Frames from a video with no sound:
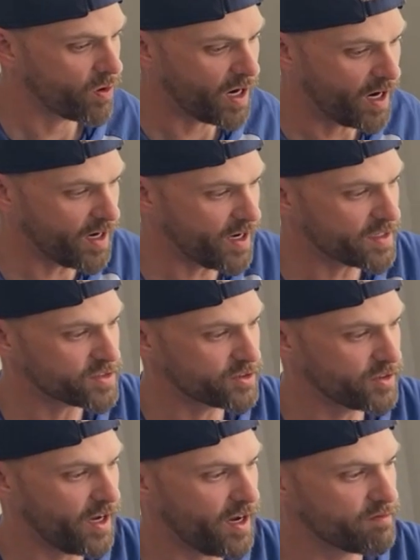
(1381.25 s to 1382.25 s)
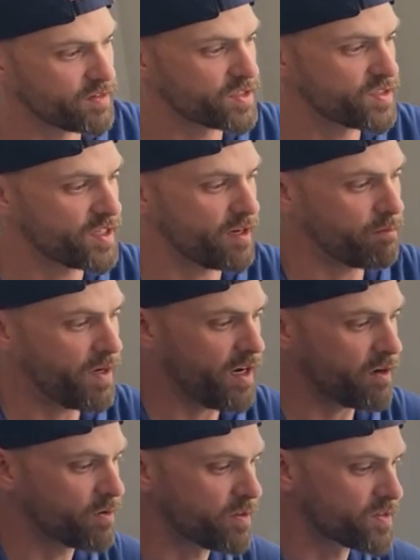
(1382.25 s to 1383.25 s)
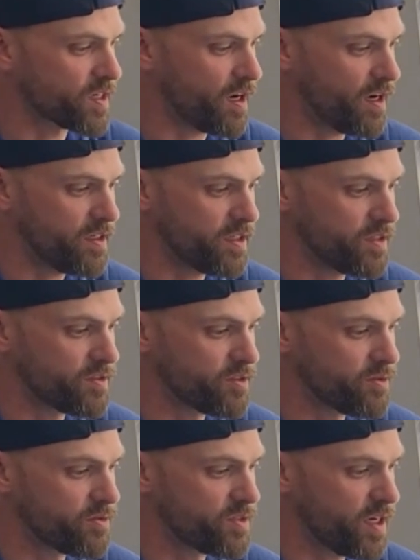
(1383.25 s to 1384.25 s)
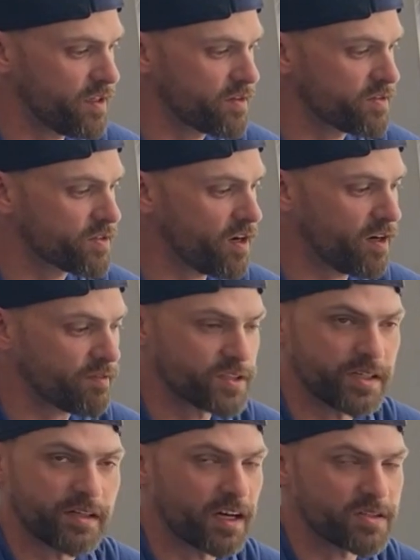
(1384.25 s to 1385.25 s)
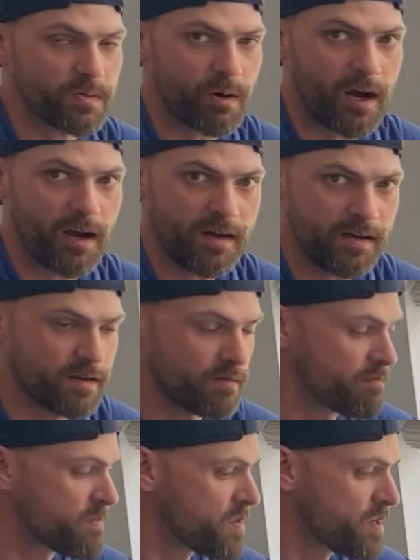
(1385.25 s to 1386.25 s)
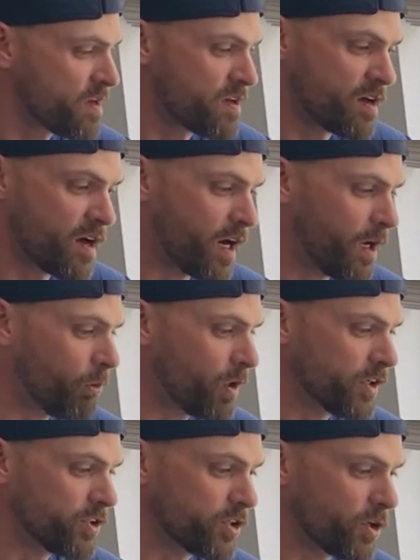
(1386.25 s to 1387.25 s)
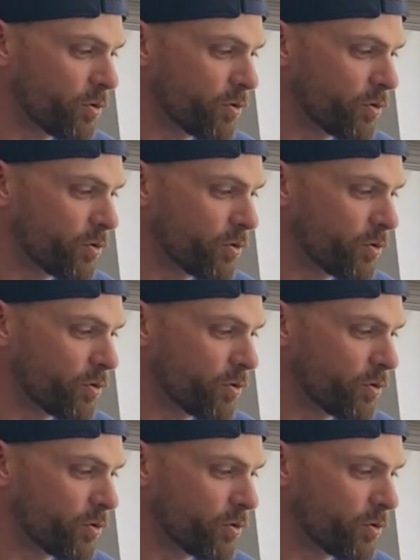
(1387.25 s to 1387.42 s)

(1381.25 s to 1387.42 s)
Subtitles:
So I actually have this set backwards. I need to take this off. See, that's why I wanted to